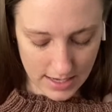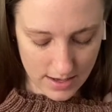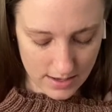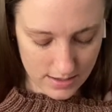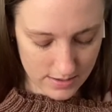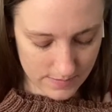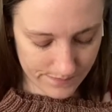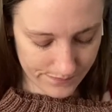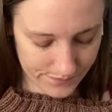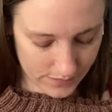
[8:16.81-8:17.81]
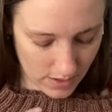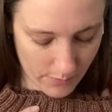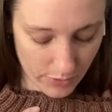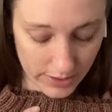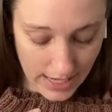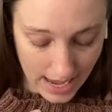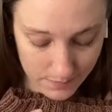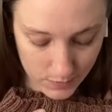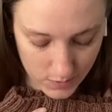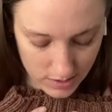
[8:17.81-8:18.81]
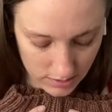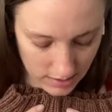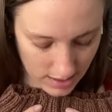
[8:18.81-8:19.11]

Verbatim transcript: uh, I'm really happy with.